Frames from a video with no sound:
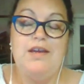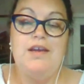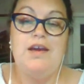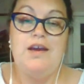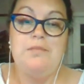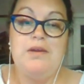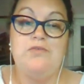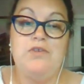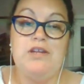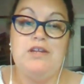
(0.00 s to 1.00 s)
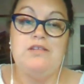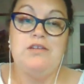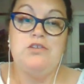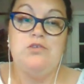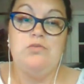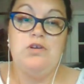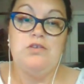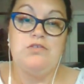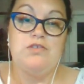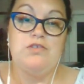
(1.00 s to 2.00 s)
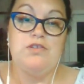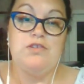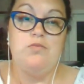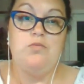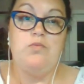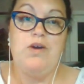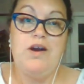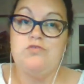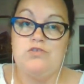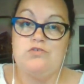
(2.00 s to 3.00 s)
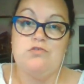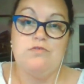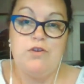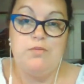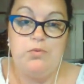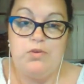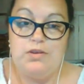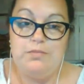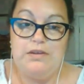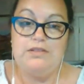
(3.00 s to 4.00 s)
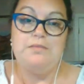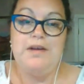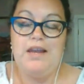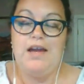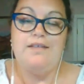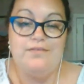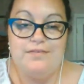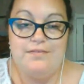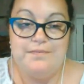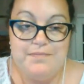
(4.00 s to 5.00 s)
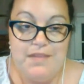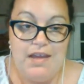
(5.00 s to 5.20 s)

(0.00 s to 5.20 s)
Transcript: and read it, then you will understand why strangers are a very important piece of my life.